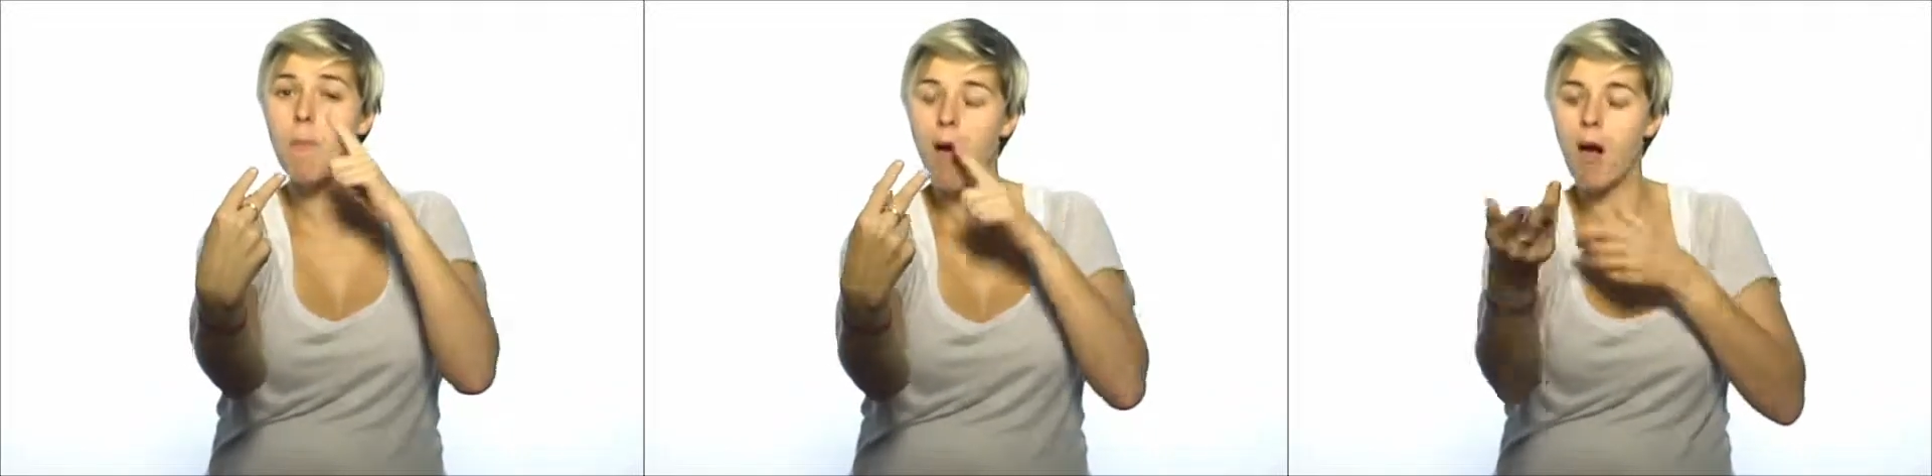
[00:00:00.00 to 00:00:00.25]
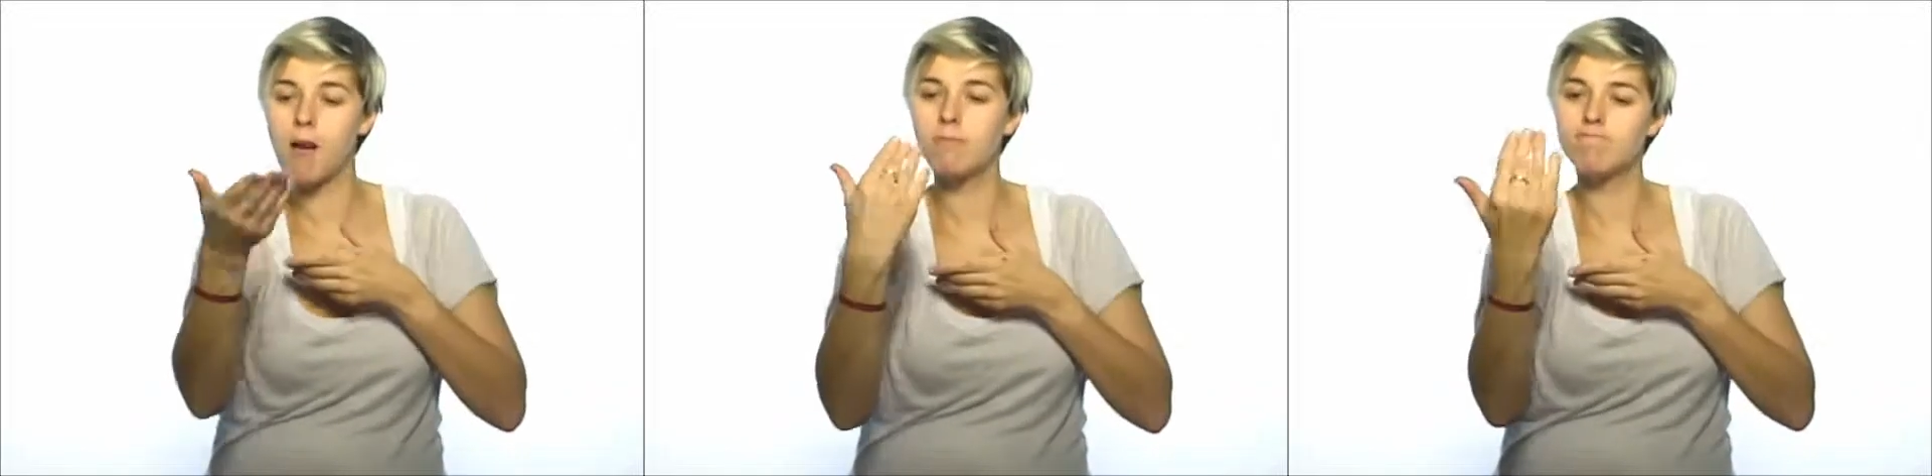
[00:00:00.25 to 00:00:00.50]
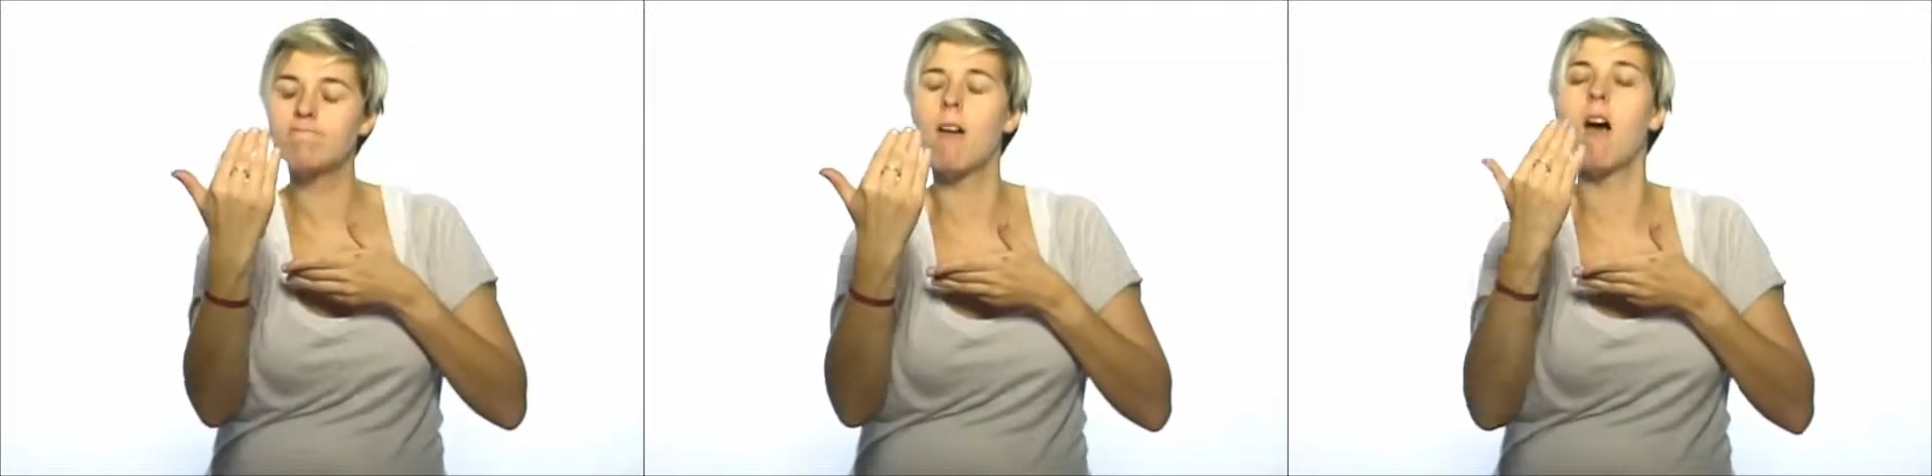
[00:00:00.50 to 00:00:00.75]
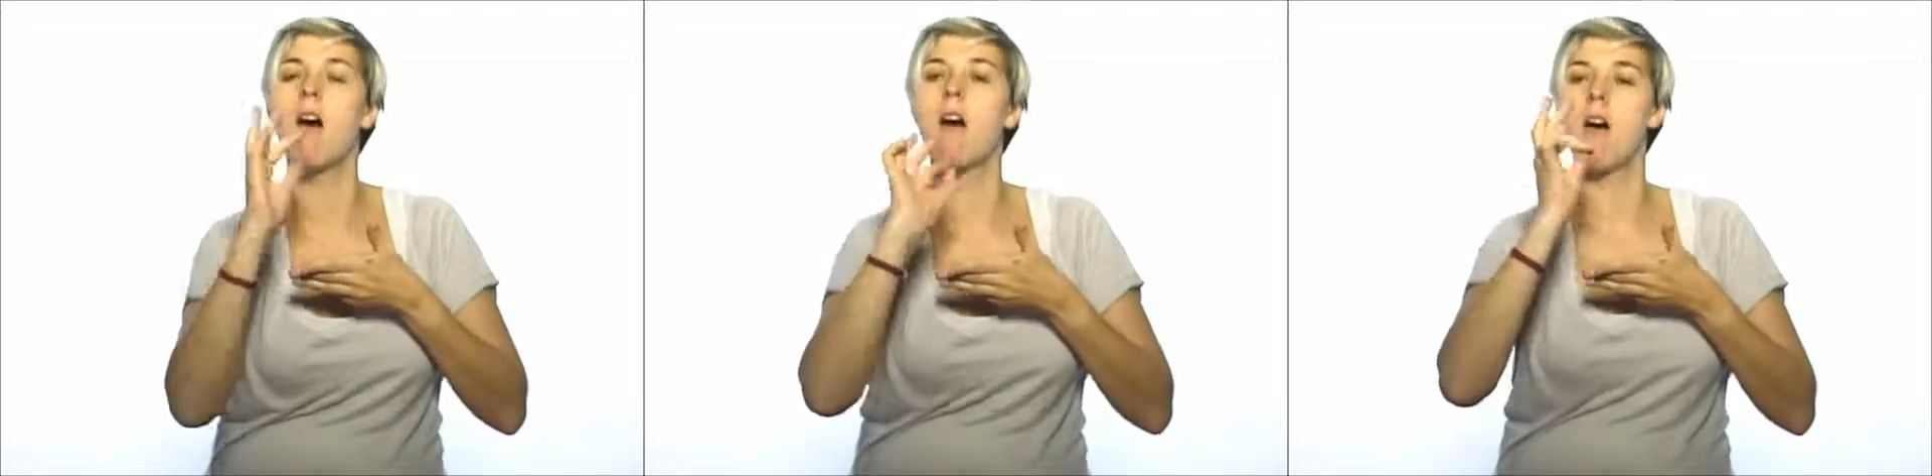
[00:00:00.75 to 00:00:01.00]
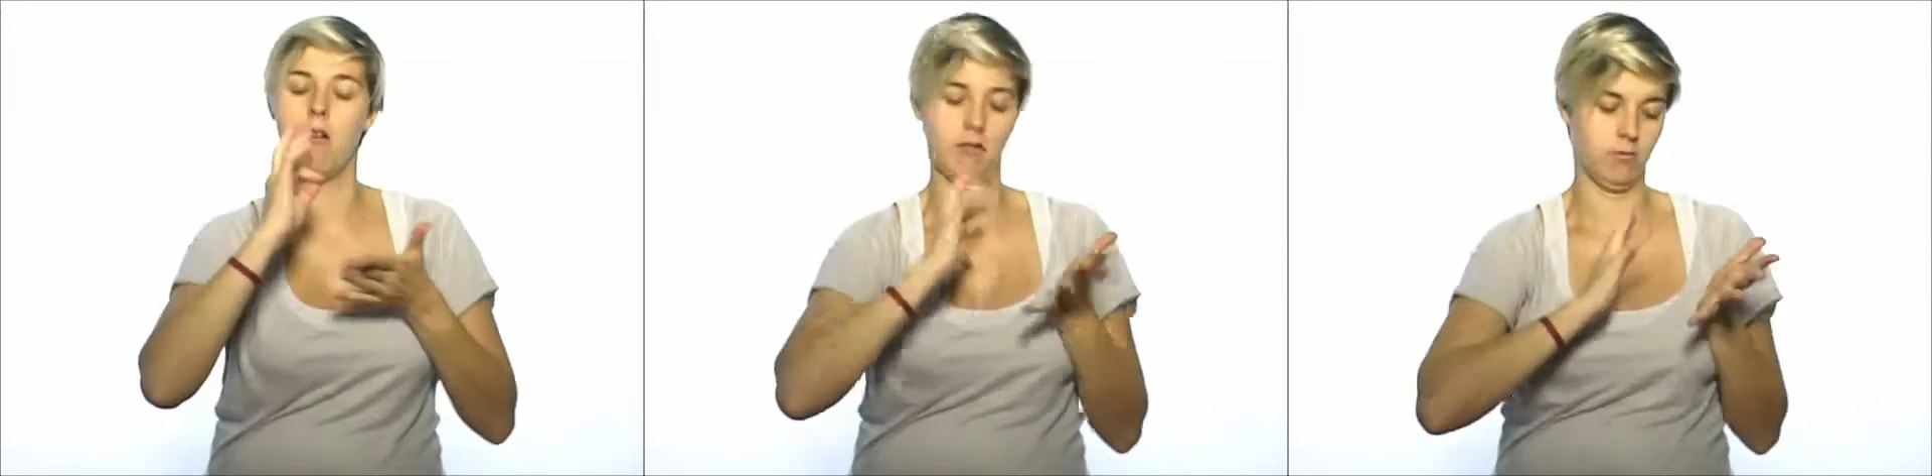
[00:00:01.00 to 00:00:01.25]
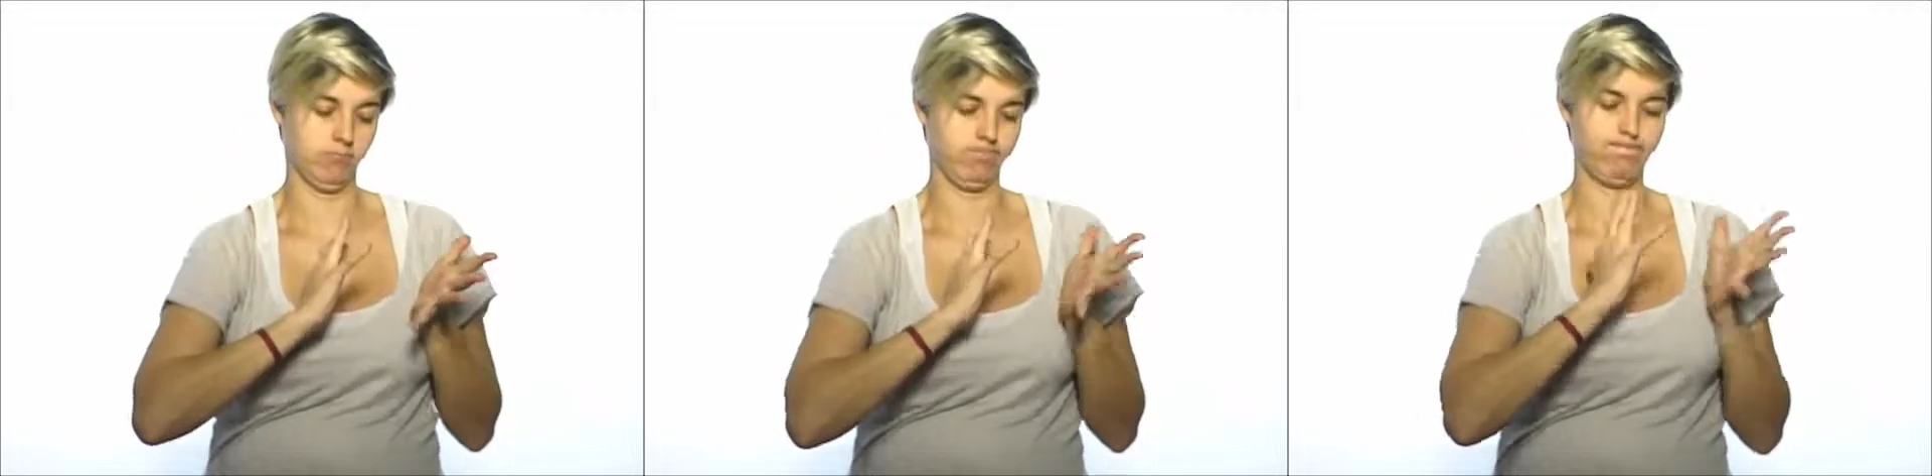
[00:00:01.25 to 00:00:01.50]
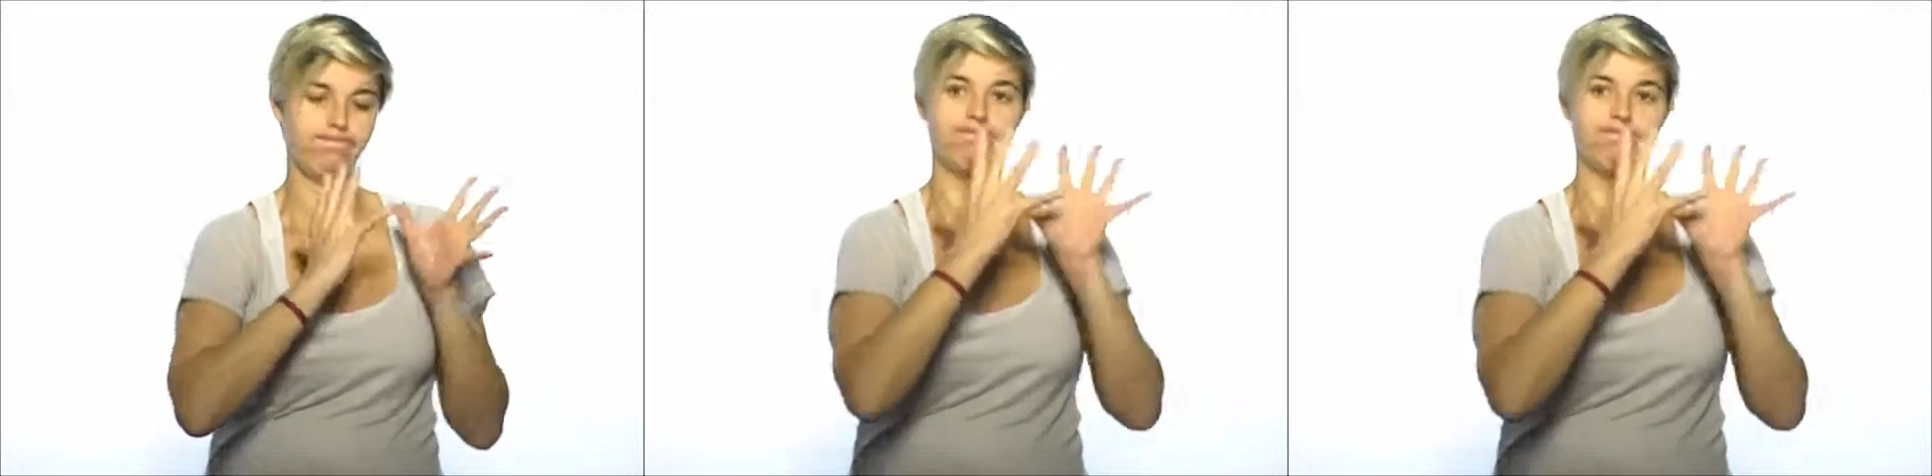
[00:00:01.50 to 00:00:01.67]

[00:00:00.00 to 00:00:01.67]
their observations being